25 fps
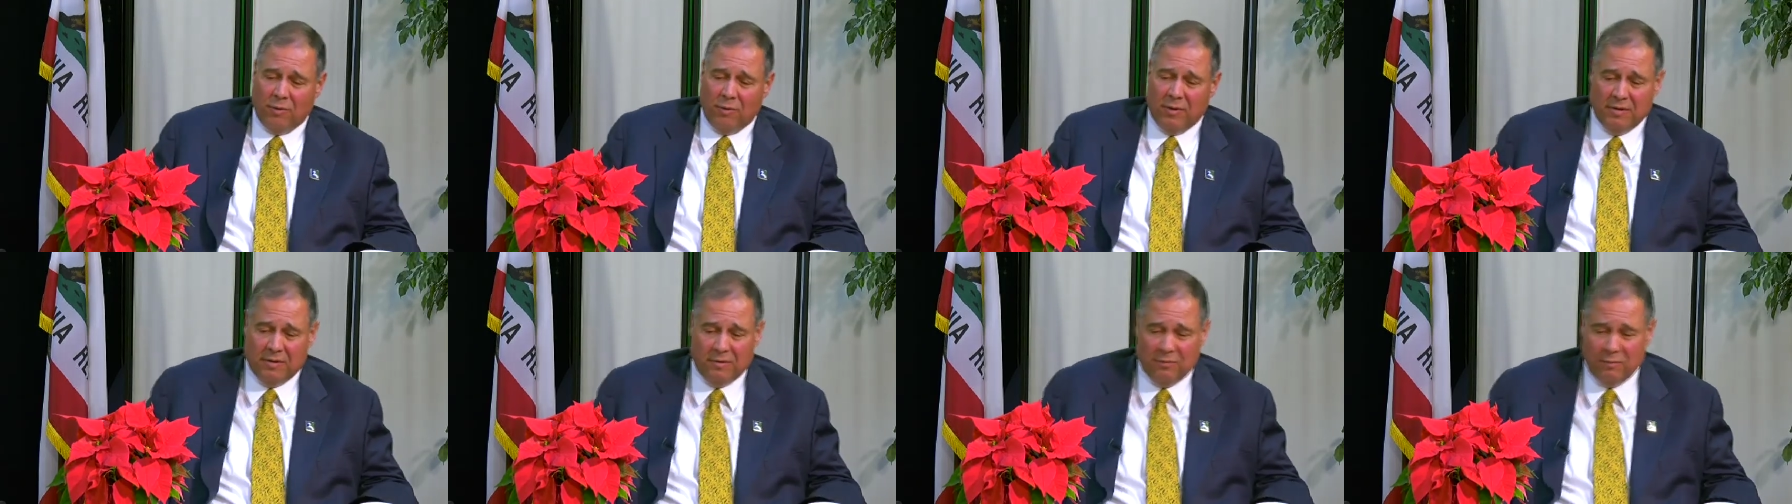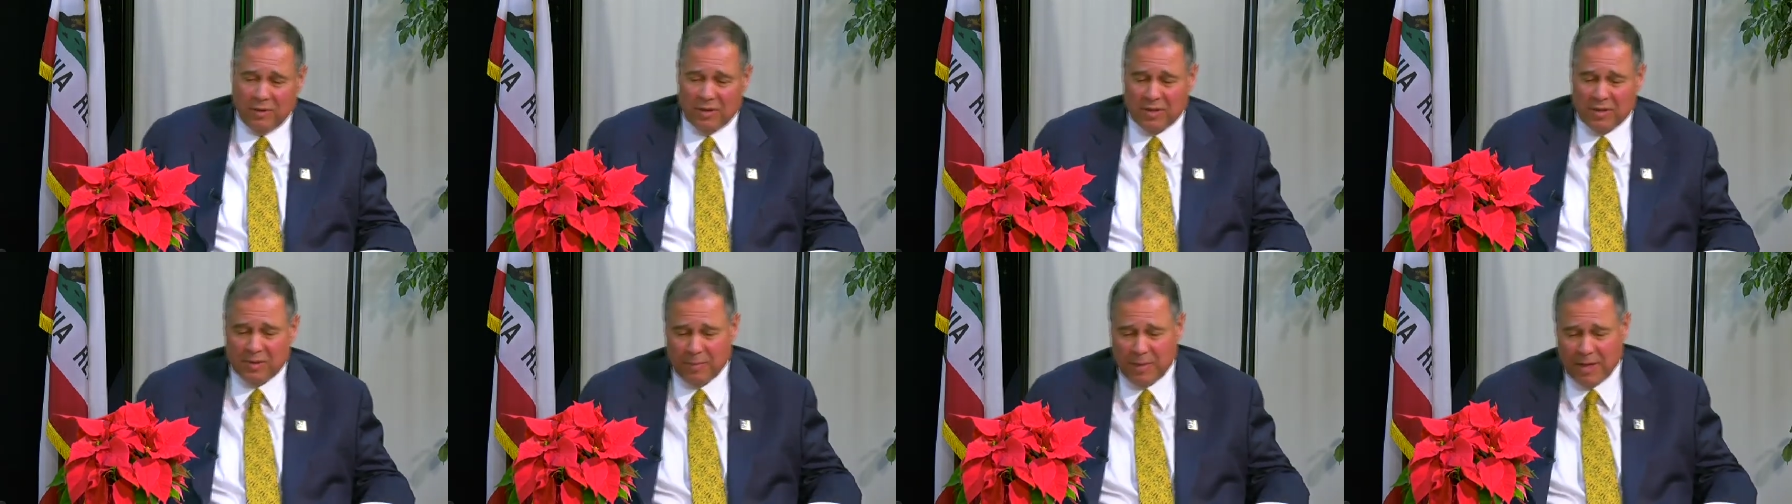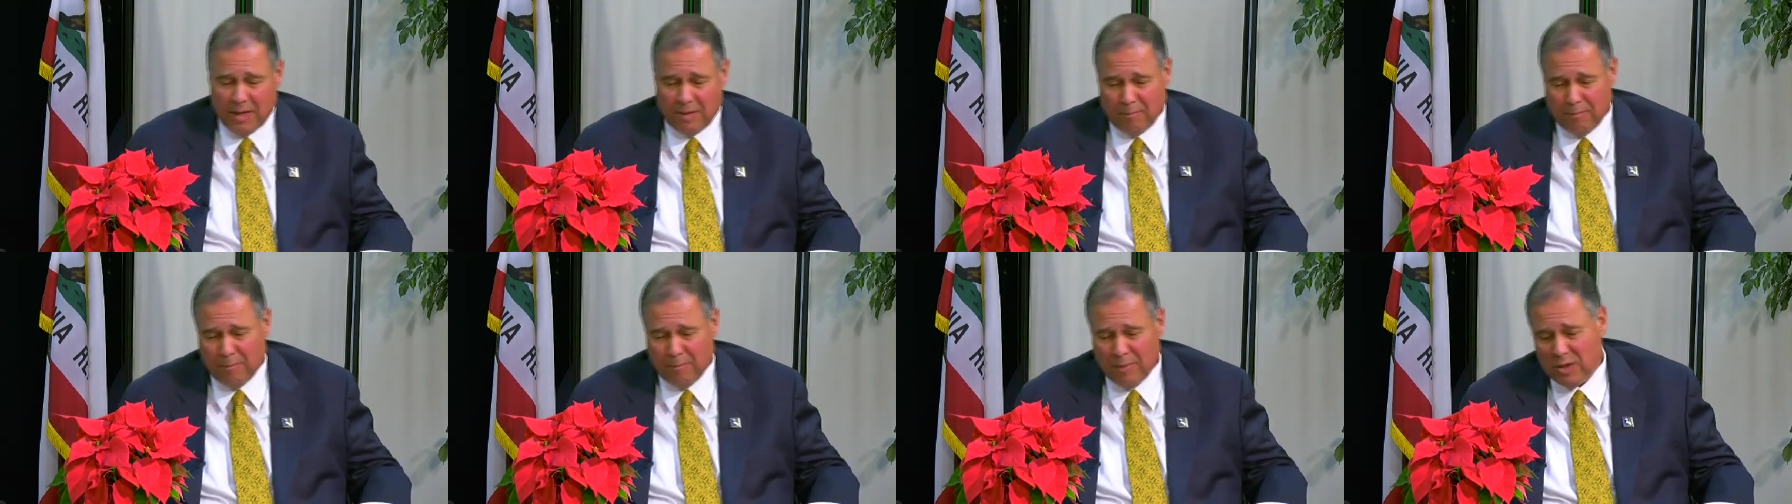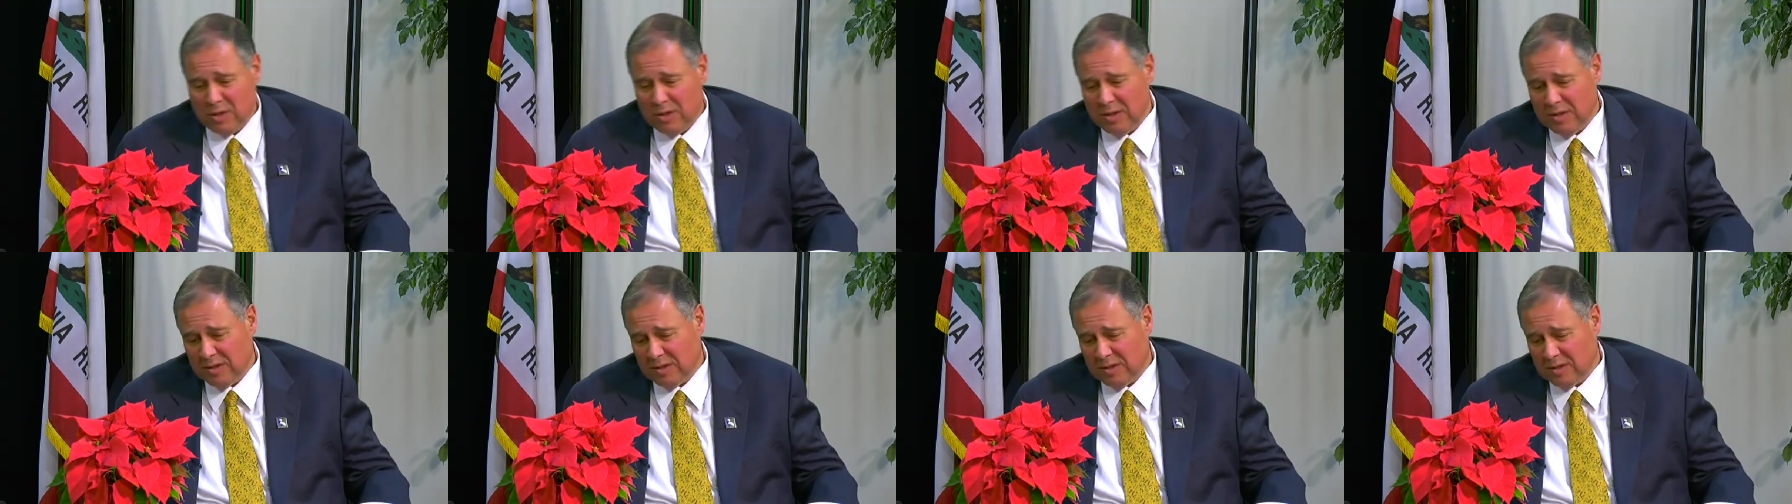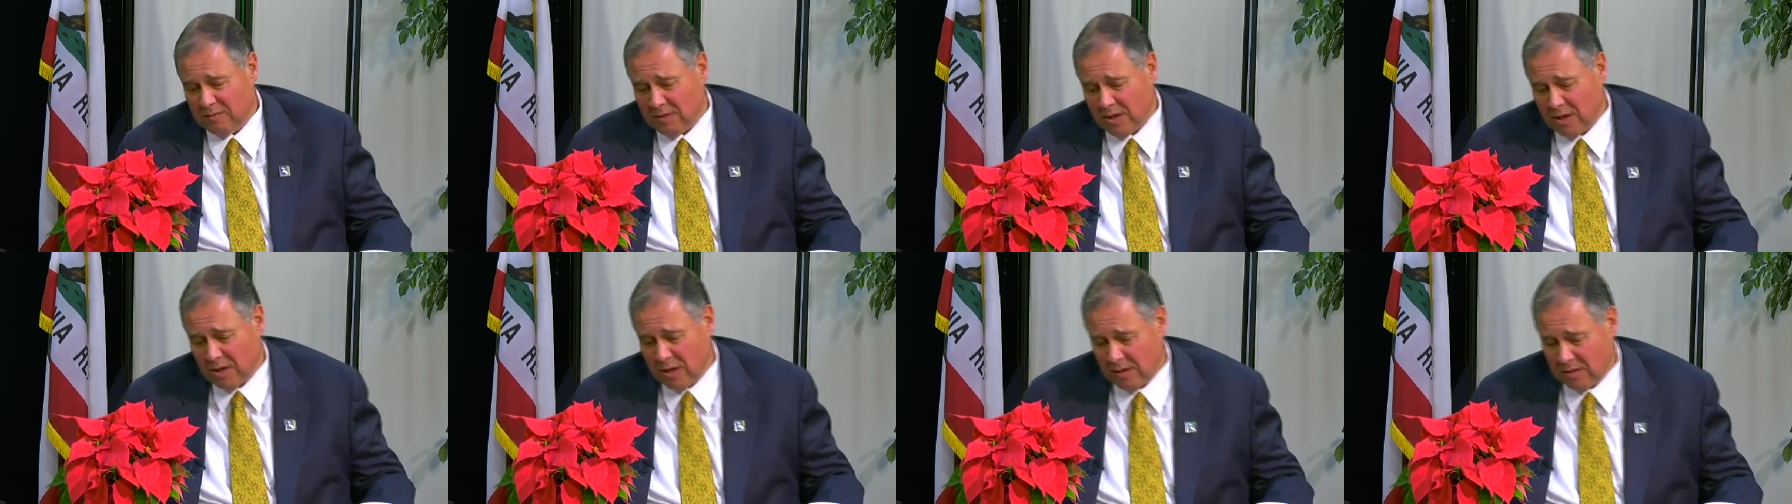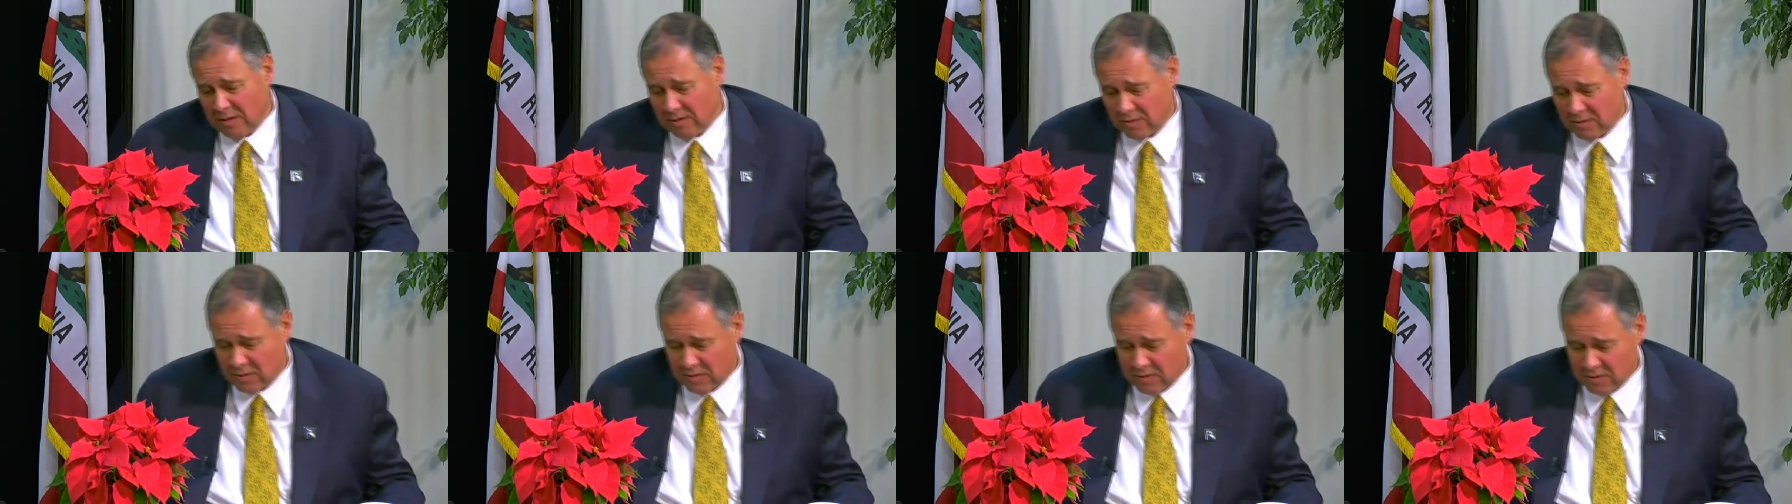We we spent millions of
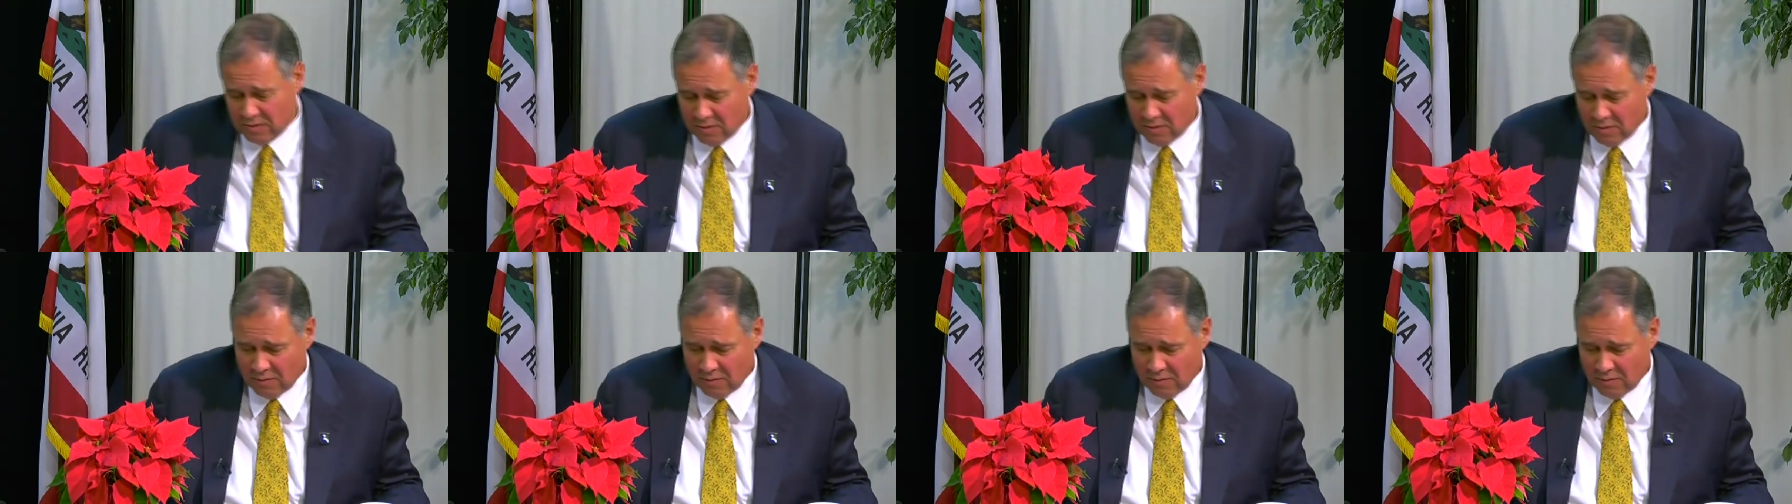dollars